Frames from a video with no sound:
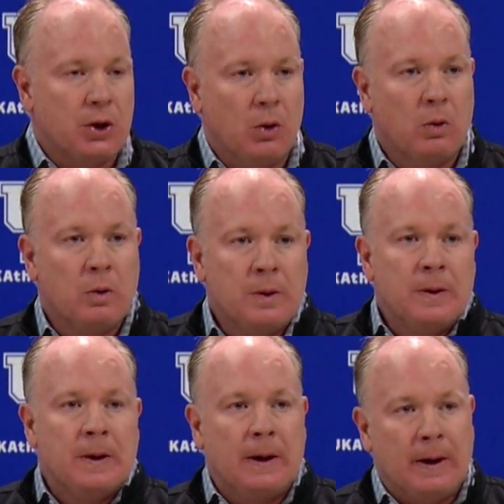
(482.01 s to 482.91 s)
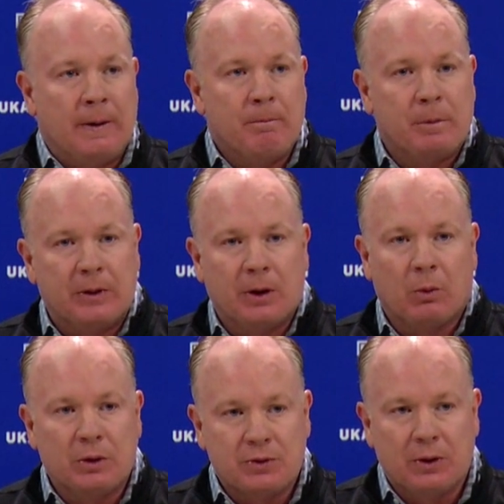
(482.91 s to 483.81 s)
So, but
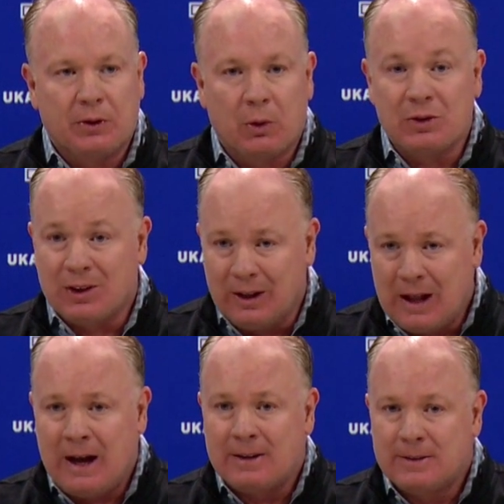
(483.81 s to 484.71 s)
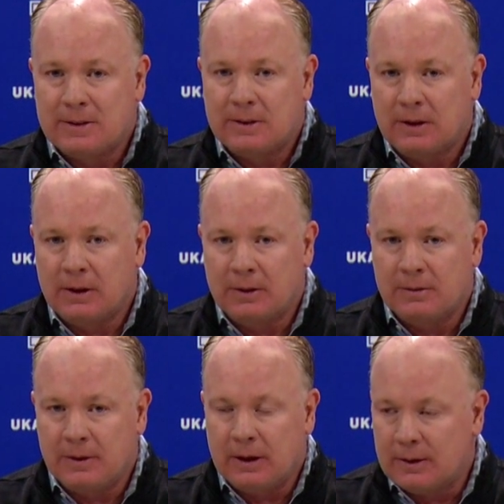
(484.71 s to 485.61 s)
there was a lot
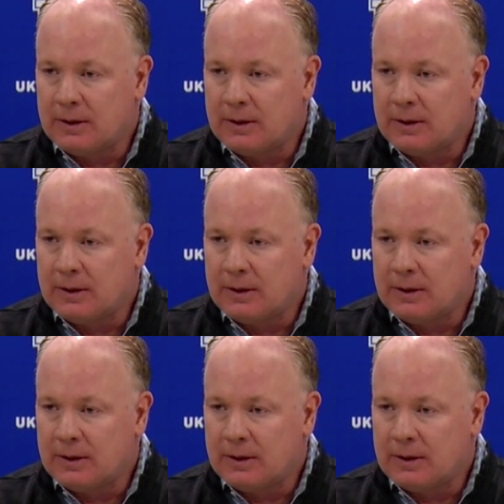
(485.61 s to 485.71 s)
of